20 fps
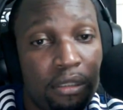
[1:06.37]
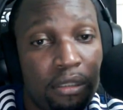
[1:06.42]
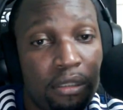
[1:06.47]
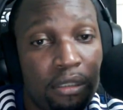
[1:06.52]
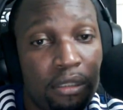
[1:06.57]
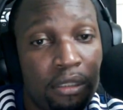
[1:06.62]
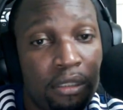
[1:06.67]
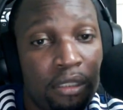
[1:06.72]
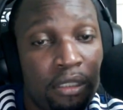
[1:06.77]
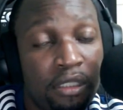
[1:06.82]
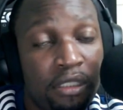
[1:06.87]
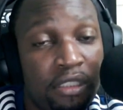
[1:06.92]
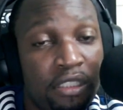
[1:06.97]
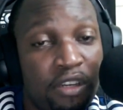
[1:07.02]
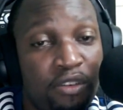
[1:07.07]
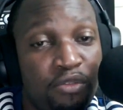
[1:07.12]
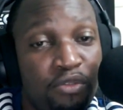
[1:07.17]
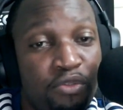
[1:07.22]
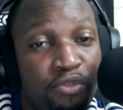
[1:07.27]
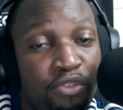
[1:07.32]
he is
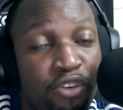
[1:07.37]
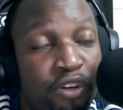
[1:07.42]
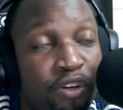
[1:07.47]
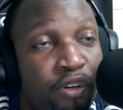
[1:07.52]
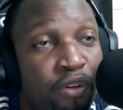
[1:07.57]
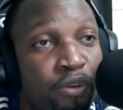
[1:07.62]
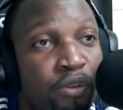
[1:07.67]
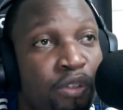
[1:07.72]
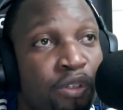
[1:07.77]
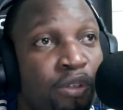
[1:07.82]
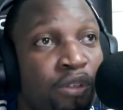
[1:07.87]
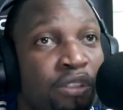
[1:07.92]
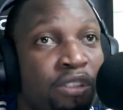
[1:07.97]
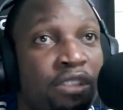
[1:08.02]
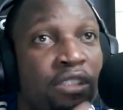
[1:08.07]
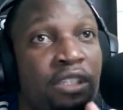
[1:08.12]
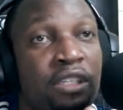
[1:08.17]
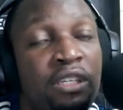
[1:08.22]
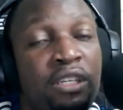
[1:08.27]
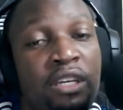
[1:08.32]
a very good
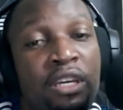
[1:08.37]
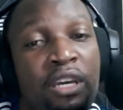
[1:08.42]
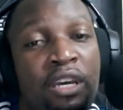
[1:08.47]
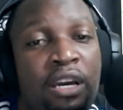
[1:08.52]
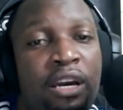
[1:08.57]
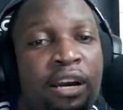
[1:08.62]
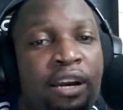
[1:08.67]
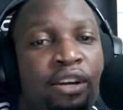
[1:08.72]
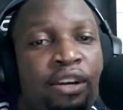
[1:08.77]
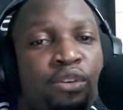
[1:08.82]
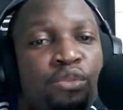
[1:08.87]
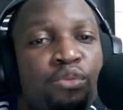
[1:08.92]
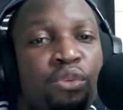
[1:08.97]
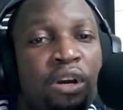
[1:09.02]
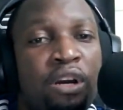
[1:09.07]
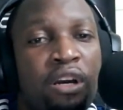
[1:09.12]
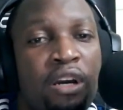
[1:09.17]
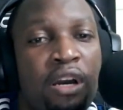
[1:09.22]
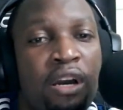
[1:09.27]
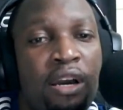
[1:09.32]
youngster. I
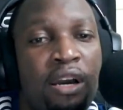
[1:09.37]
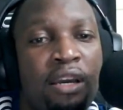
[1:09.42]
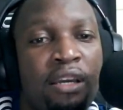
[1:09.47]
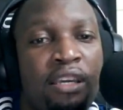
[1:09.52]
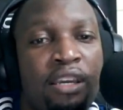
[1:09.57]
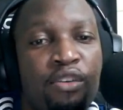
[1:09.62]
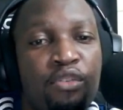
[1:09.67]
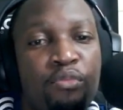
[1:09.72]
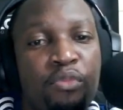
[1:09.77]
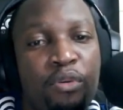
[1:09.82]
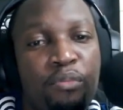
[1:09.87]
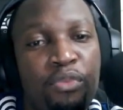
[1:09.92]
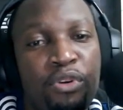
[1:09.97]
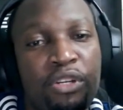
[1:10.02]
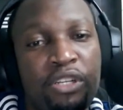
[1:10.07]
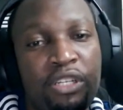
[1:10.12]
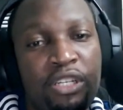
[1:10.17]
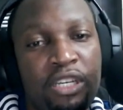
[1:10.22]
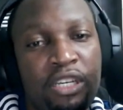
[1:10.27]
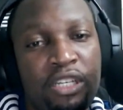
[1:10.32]
can remember the
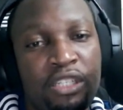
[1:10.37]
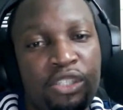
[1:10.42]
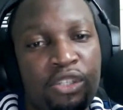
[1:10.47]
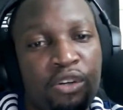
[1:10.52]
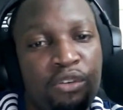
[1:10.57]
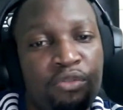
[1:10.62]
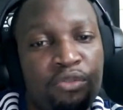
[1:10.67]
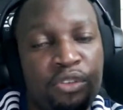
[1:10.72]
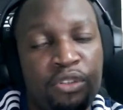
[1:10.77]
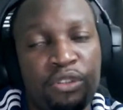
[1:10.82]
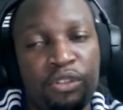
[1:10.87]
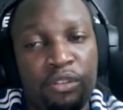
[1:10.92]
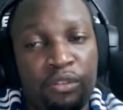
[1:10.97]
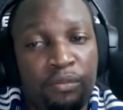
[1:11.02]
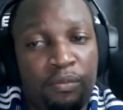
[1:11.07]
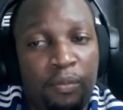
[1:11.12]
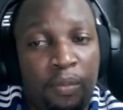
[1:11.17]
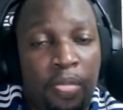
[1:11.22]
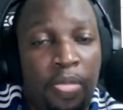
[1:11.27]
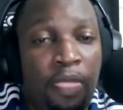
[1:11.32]
days of, you know,
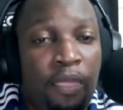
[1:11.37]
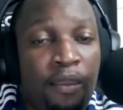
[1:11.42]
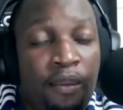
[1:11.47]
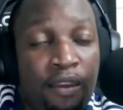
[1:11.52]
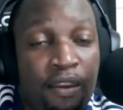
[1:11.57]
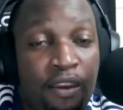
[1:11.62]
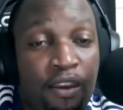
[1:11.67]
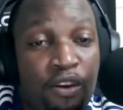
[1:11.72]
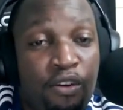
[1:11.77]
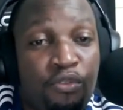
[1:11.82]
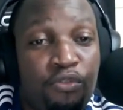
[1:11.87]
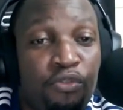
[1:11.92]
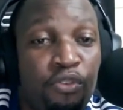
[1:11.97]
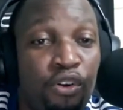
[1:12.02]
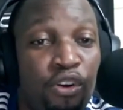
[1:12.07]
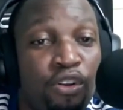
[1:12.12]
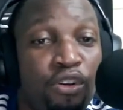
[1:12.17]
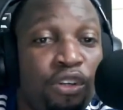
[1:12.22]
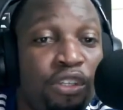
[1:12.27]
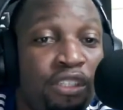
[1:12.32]

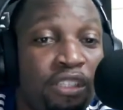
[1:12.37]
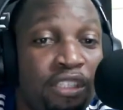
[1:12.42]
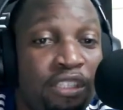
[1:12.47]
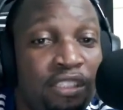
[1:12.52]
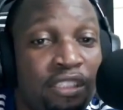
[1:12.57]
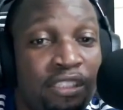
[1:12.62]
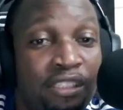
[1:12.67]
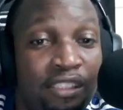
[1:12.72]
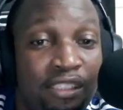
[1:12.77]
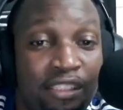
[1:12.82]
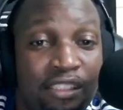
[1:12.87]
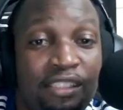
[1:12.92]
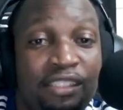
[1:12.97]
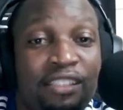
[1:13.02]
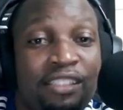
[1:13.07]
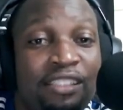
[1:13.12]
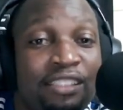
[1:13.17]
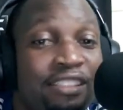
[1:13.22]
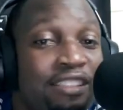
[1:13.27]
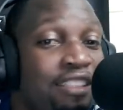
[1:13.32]
following this
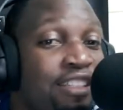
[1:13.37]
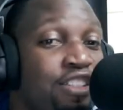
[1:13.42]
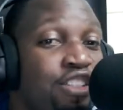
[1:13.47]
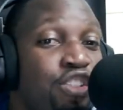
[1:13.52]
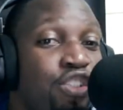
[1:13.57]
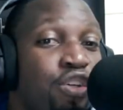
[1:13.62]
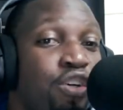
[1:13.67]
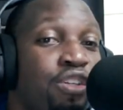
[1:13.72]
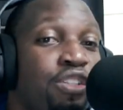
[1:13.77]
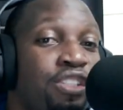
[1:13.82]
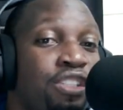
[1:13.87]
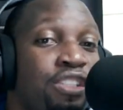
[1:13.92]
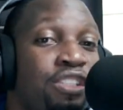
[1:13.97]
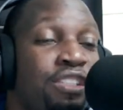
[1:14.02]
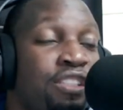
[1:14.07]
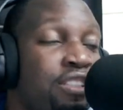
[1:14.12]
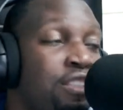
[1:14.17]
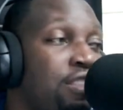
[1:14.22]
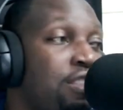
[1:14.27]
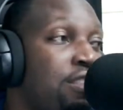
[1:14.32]
St.
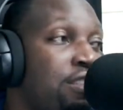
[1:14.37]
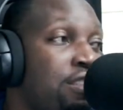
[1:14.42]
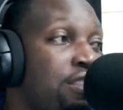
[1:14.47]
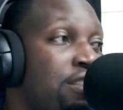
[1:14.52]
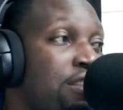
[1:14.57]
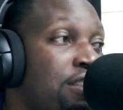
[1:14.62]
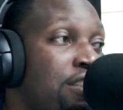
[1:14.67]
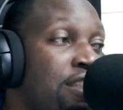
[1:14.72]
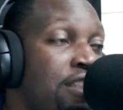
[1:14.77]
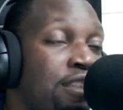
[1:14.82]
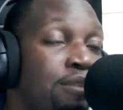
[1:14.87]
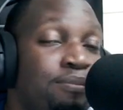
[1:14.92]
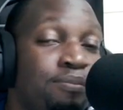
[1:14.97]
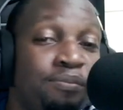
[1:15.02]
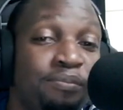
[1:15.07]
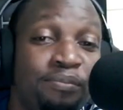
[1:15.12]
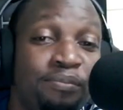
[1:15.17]
George's team,